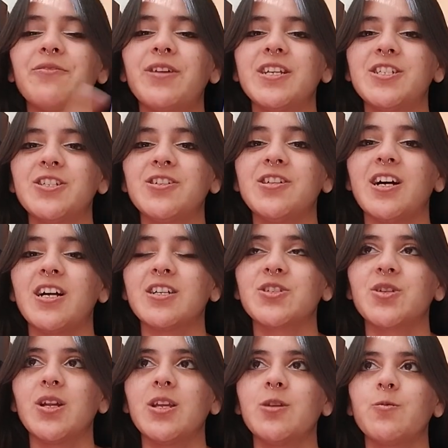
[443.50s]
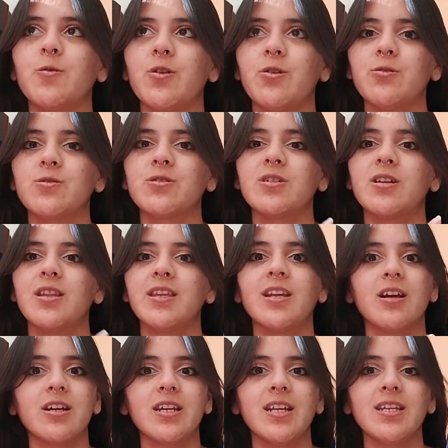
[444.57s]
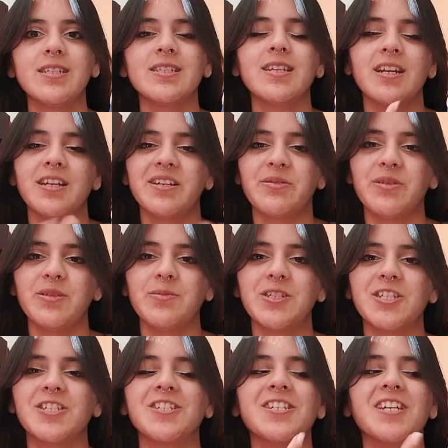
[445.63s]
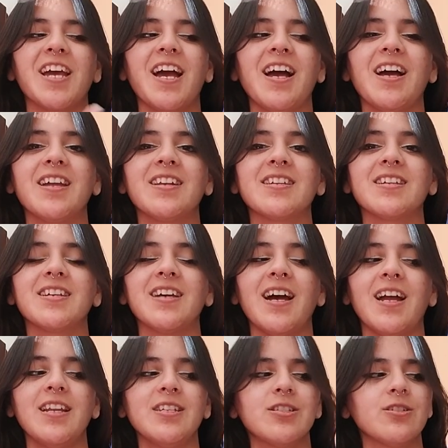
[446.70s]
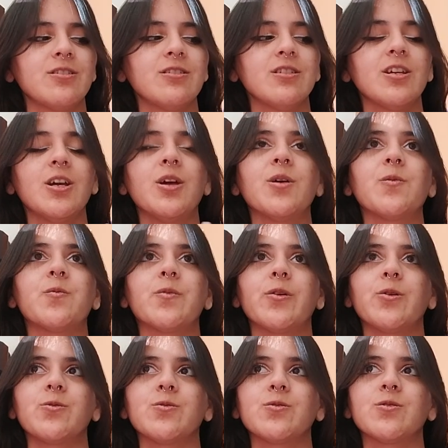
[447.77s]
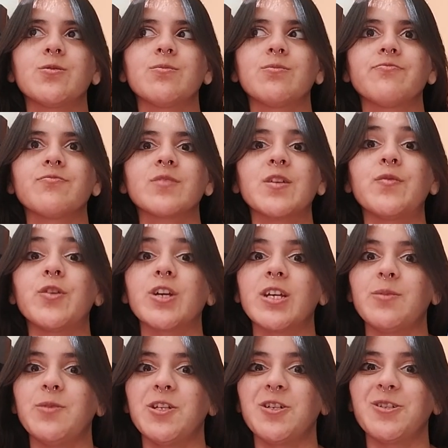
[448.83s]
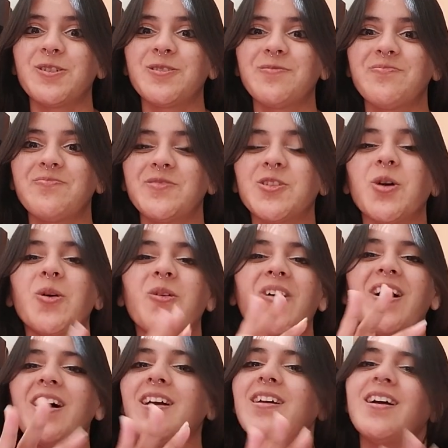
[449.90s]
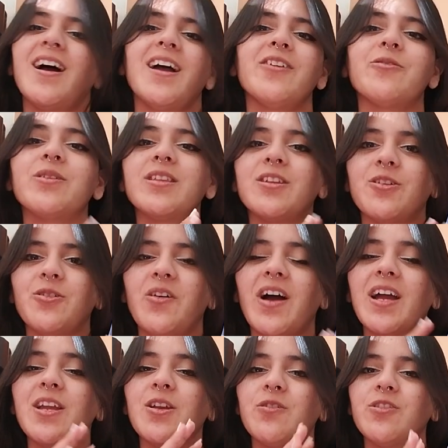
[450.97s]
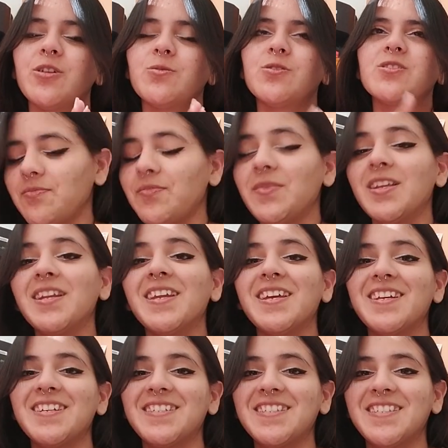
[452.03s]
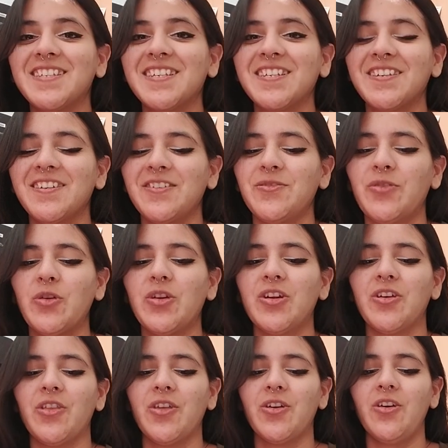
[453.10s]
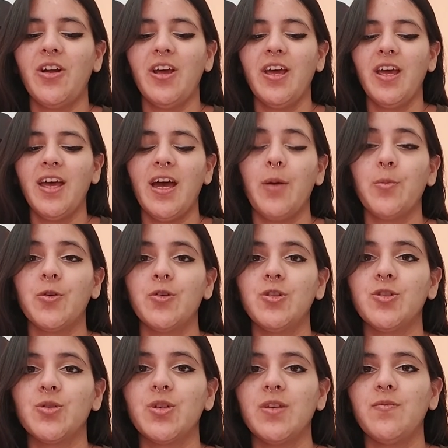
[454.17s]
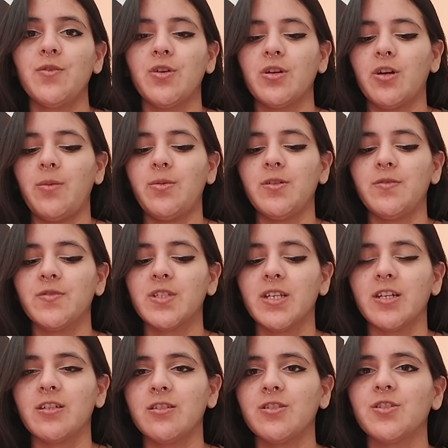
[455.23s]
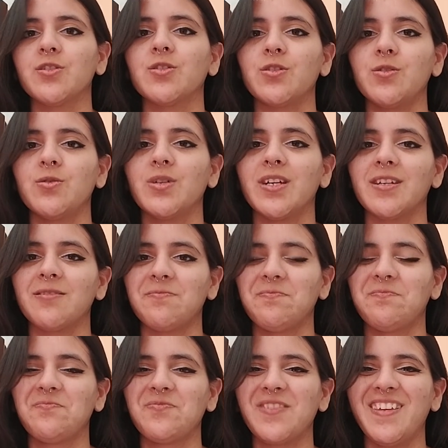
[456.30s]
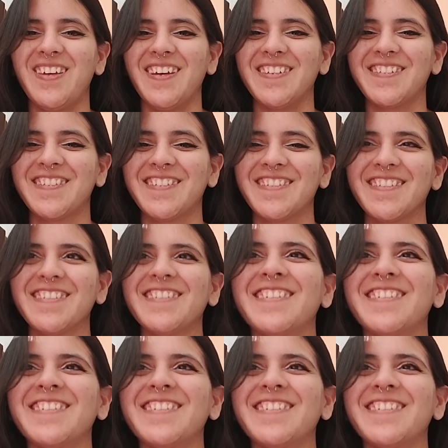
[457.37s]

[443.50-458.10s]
Rachel actually wrote The Lucky List that I already mentioned, and Alison wrote Forget Me Not. So I already know I love their books. Next favorite author, I'm going to give you a couple of seconds so you can guess.